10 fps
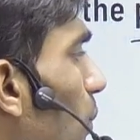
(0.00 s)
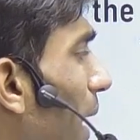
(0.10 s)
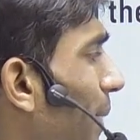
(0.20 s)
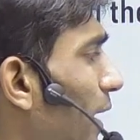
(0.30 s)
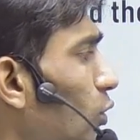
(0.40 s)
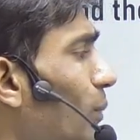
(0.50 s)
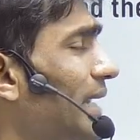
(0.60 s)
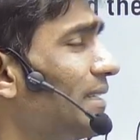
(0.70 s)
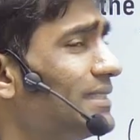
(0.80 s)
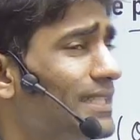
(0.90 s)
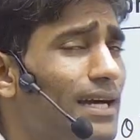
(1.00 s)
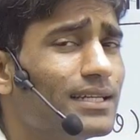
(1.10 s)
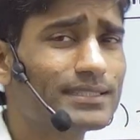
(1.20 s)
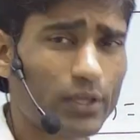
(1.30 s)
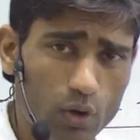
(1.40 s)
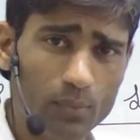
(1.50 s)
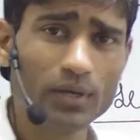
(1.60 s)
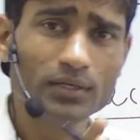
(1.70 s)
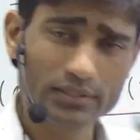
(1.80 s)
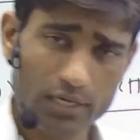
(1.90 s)
by 2 minus theta, sec of
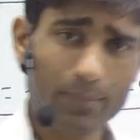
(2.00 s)
3 pi